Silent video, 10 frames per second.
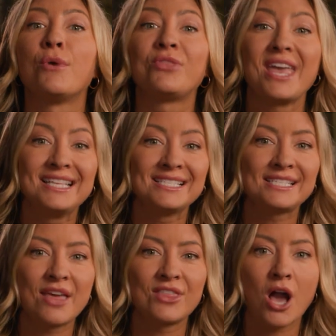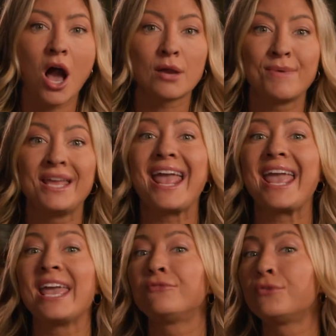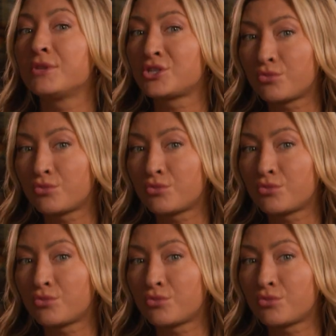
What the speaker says: both inside the cockpit and from the